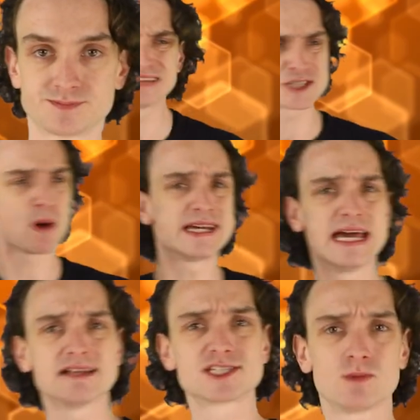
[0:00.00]
That's why I
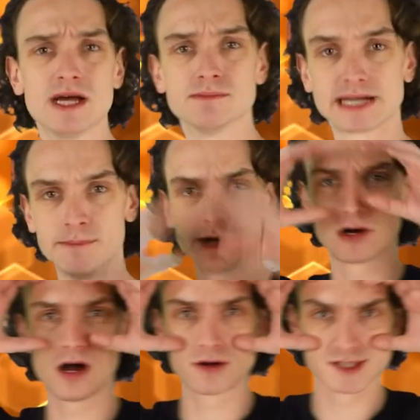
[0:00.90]
can't swim. Like, I put
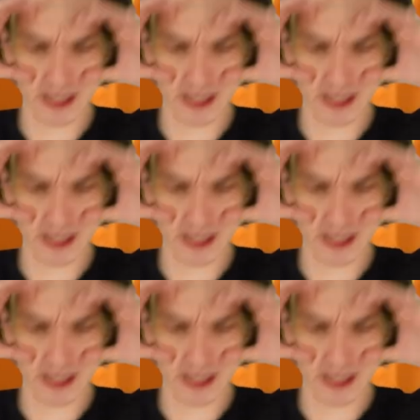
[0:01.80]
goggles